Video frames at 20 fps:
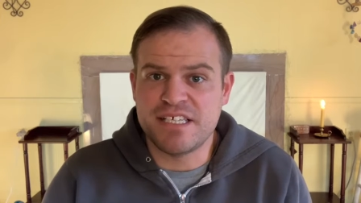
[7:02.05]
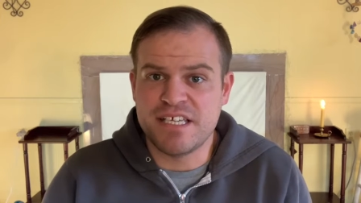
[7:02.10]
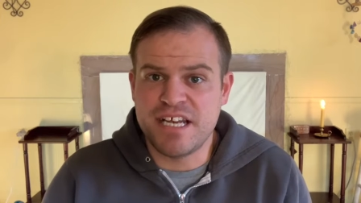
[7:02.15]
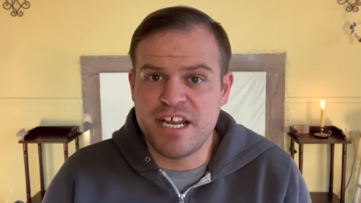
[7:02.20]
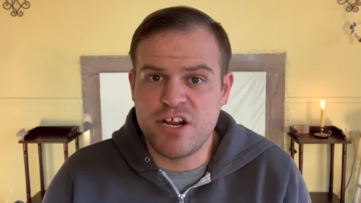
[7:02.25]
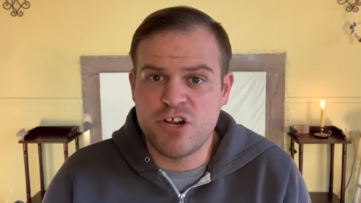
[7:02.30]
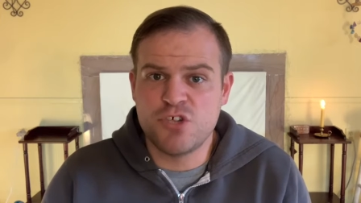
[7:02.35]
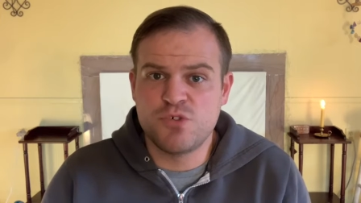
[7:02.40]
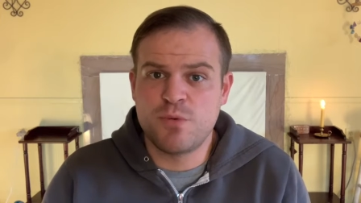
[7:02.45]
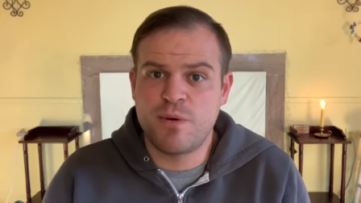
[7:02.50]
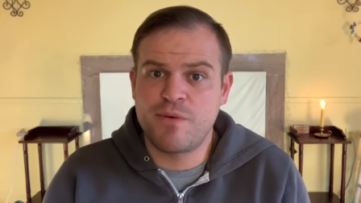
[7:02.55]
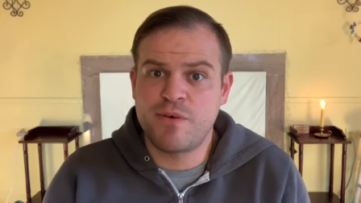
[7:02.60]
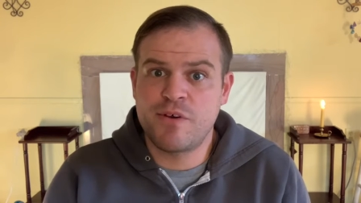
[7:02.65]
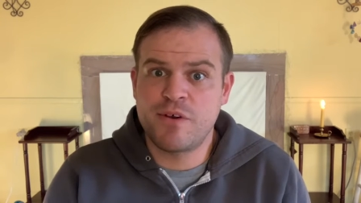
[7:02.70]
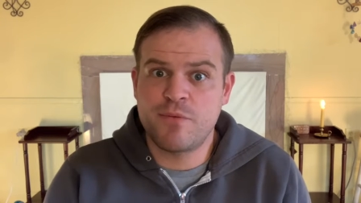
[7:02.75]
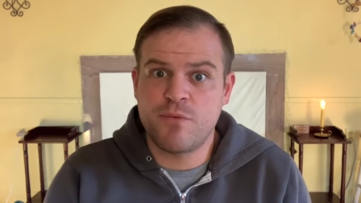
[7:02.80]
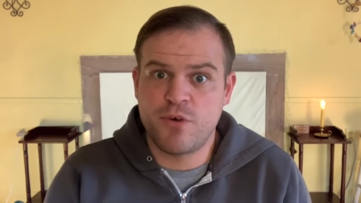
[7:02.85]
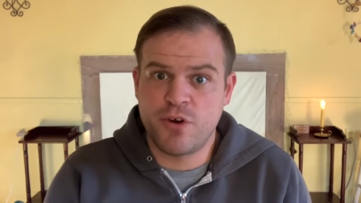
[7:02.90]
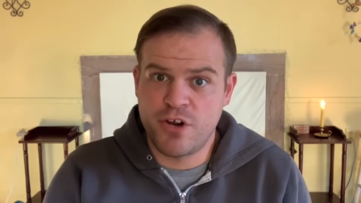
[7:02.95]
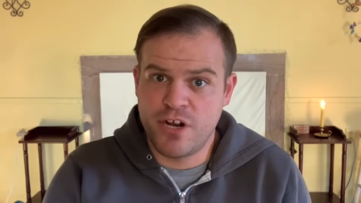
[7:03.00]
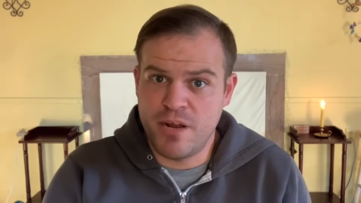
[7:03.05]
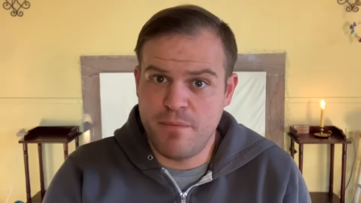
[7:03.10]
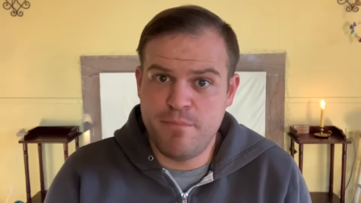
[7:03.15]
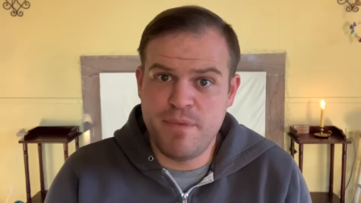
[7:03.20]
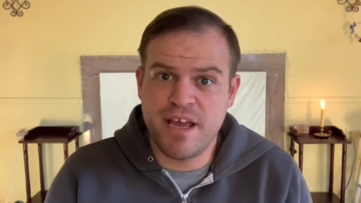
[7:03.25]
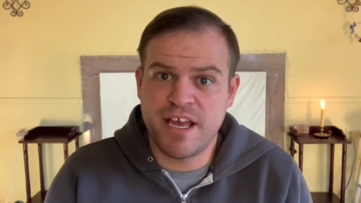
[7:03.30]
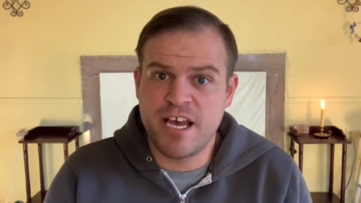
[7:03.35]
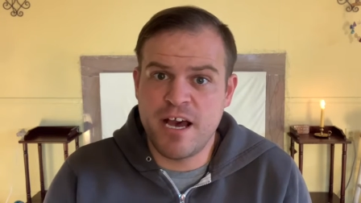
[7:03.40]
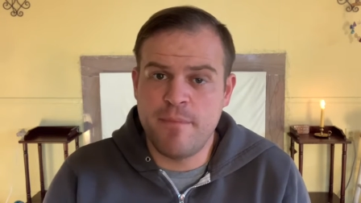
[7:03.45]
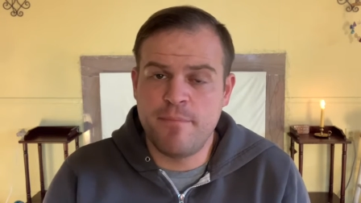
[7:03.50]
And here's where we're going to
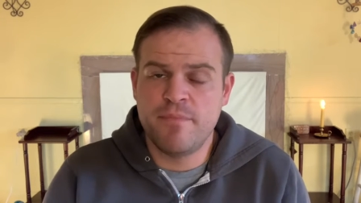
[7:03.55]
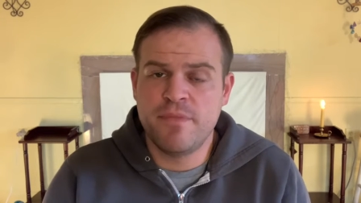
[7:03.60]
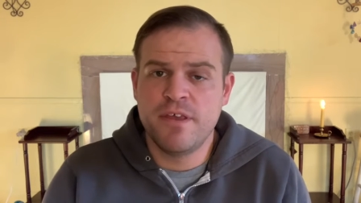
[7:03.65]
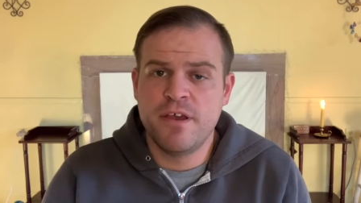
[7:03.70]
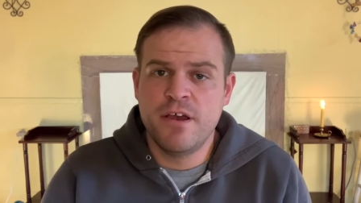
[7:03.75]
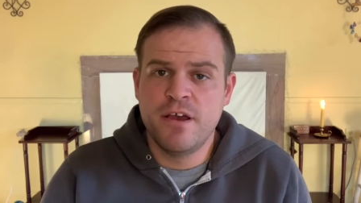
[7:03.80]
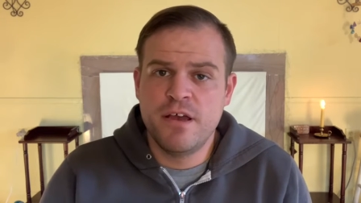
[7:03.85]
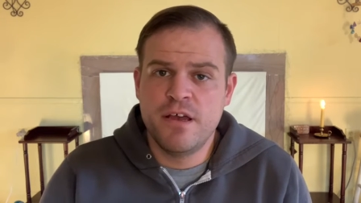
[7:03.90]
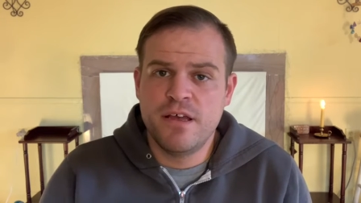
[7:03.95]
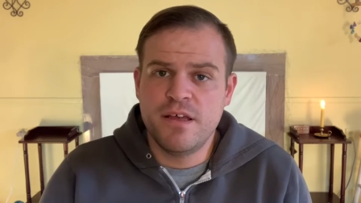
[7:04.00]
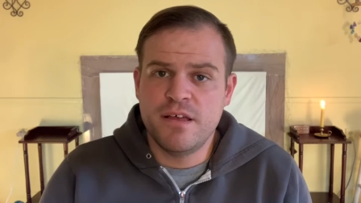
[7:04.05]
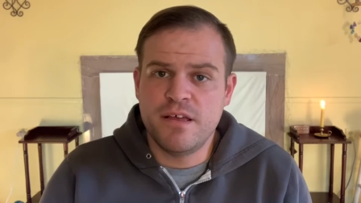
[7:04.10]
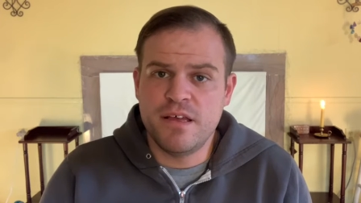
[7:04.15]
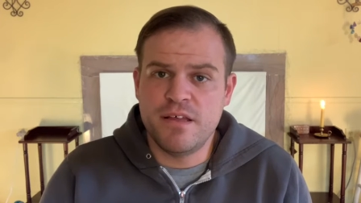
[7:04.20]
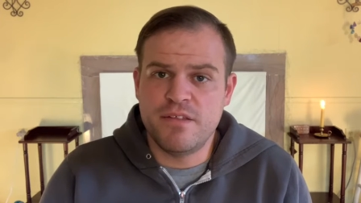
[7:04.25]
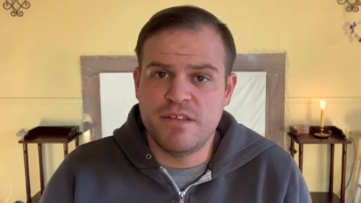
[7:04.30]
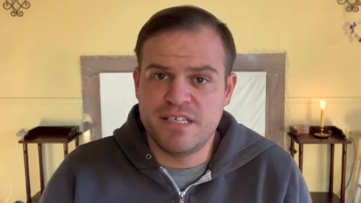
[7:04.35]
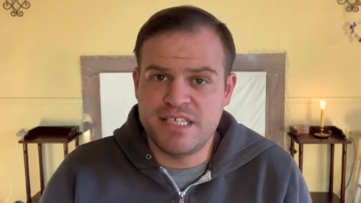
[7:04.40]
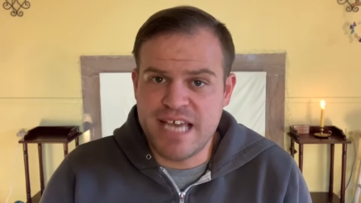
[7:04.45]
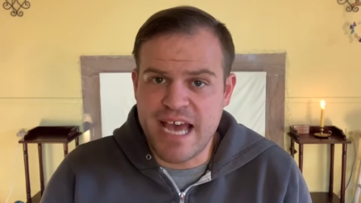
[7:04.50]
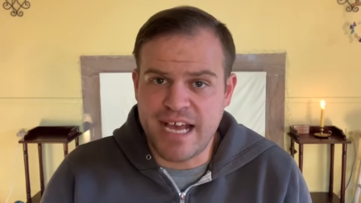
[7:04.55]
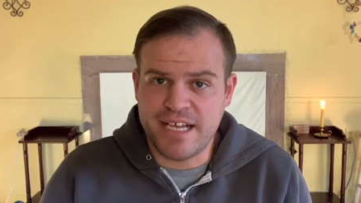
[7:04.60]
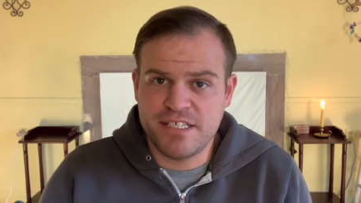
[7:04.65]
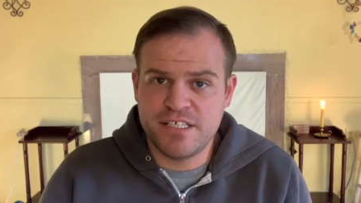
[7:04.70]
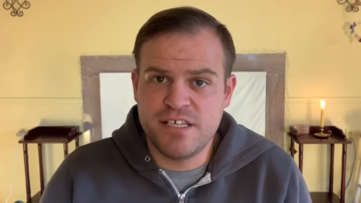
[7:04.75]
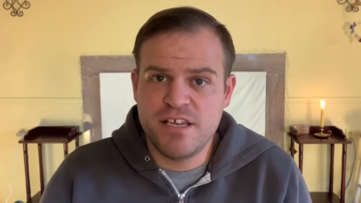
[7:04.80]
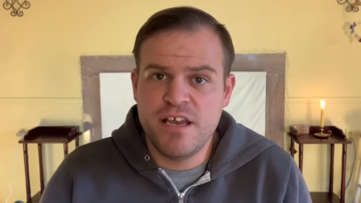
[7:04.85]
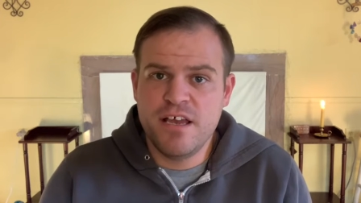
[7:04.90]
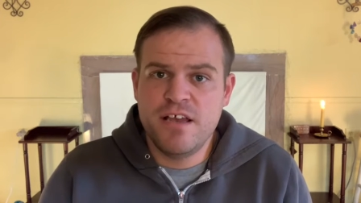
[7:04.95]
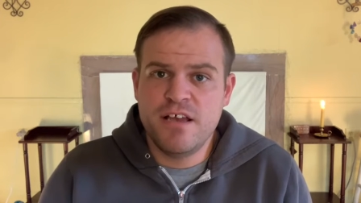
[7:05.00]
pick up the
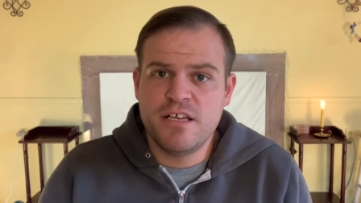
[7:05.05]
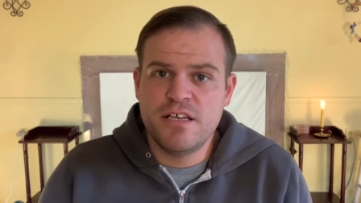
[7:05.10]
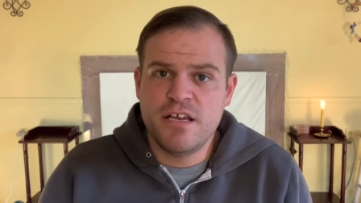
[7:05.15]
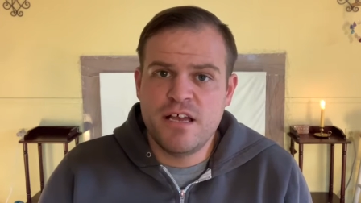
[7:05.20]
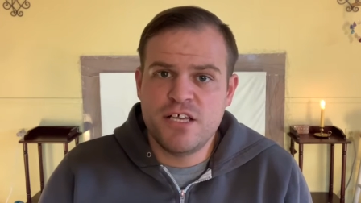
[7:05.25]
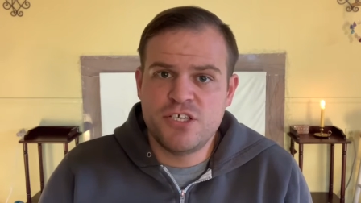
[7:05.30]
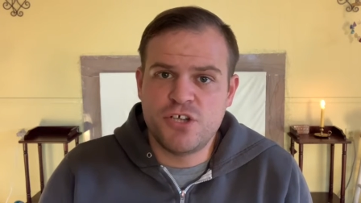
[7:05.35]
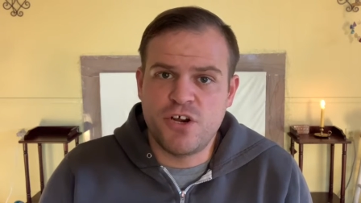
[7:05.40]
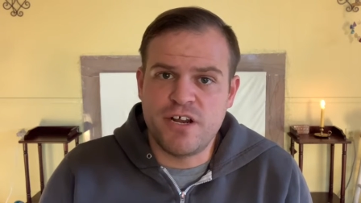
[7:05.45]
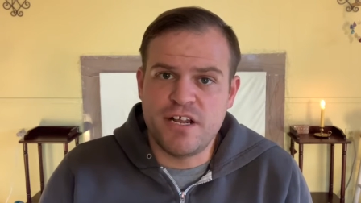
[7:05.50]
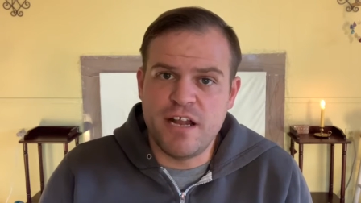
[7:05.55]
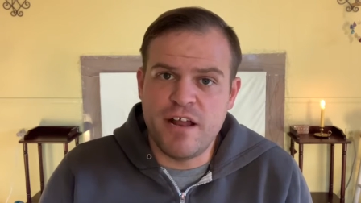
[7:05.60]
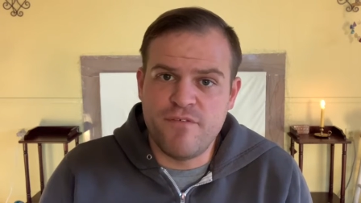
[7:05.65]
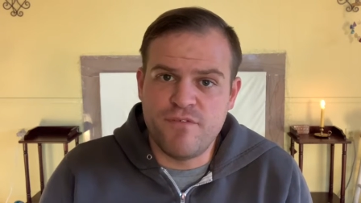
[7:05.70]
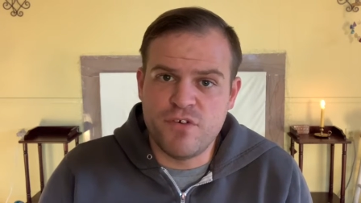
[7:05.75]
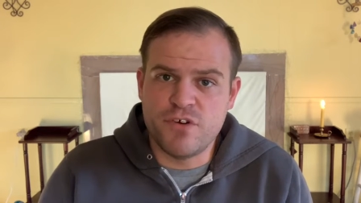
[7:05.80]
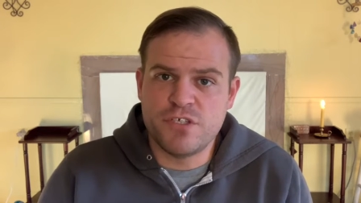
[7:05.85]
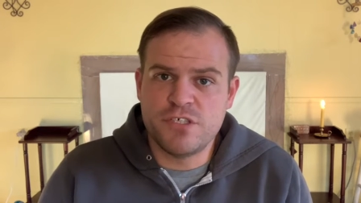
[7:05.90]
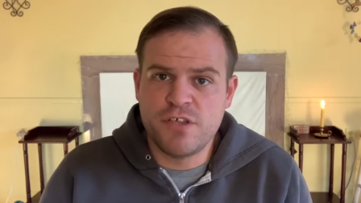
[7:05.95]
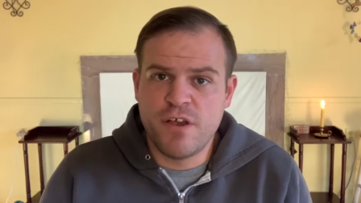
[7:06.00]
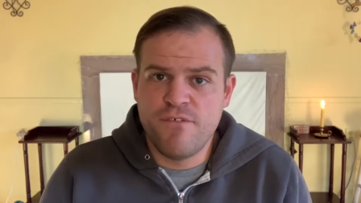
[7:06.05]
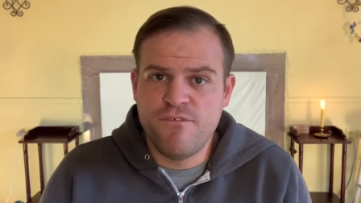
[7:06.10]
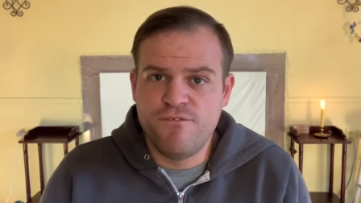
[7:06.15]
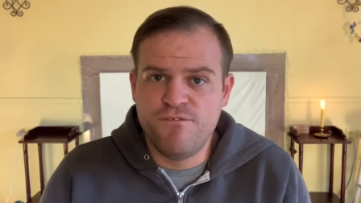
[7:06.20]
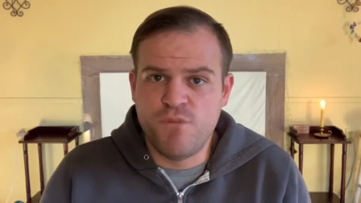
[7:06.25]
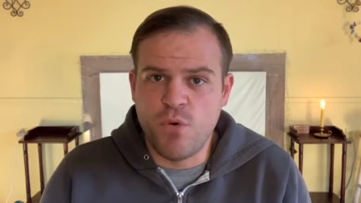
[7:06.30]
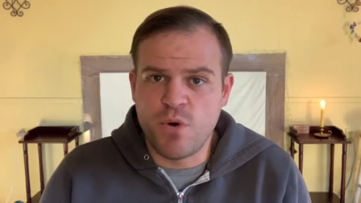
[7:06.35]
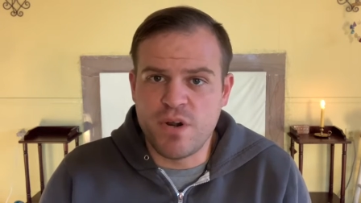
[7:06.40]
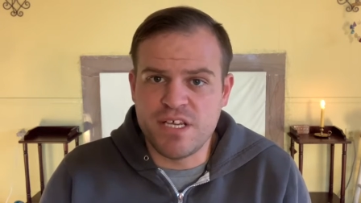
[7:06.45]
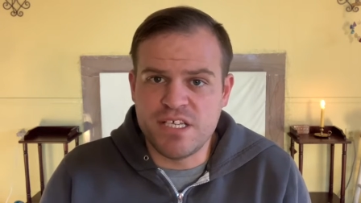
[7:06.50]
text, starting at verse
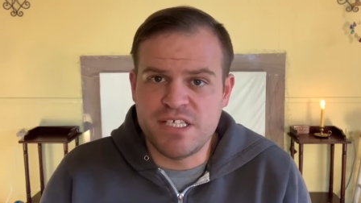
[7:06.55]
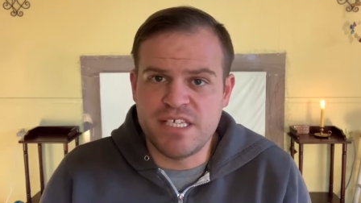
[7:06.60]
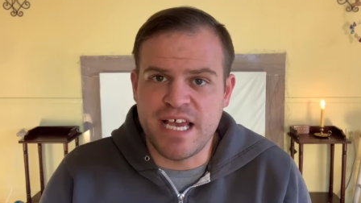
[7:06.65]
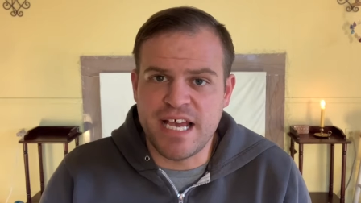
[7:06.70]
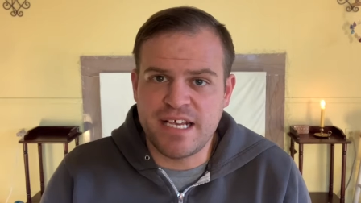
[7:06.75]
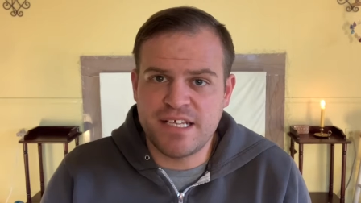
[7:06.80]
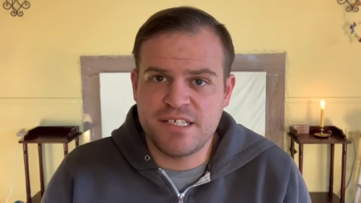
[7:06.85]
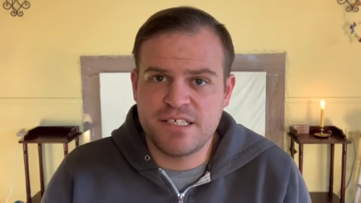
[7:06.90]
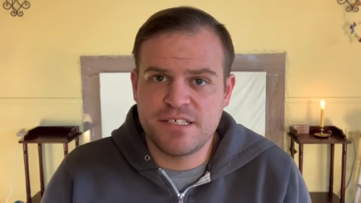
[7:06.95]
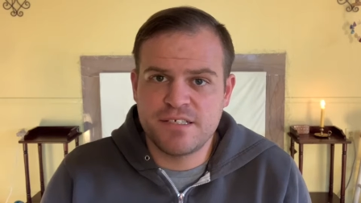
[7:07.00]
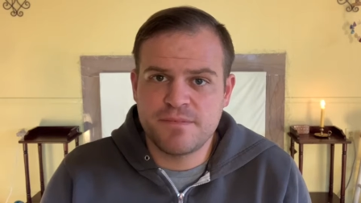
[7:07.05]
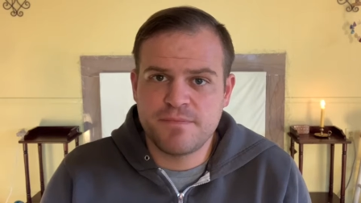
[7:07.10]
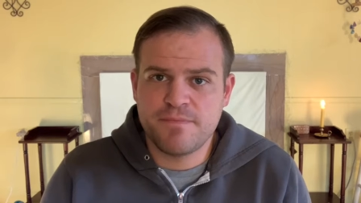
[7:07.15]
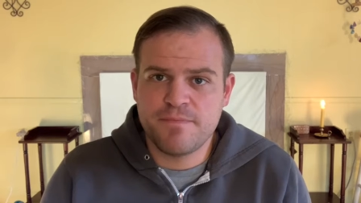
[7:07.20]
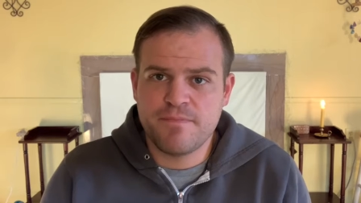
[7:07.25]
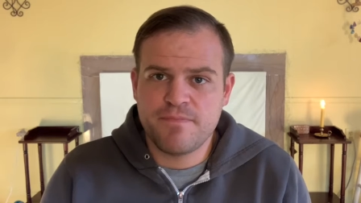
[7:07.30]
46.